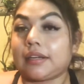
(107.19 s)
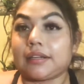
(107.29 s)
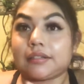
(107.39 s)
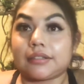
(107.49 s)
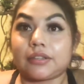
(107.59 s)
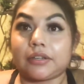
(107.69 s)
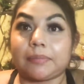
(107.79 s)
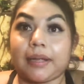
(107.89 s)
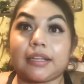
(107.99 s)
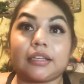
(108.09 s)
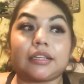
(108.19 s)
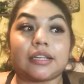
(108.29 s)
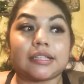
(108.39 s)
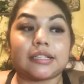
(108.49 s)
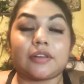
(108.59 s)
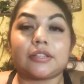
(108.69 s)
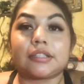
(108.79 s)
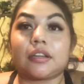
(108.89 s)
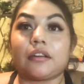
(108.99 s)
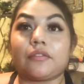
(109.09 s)
and started buying unnecessary
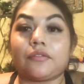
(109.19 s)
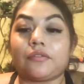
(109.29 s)
stuff.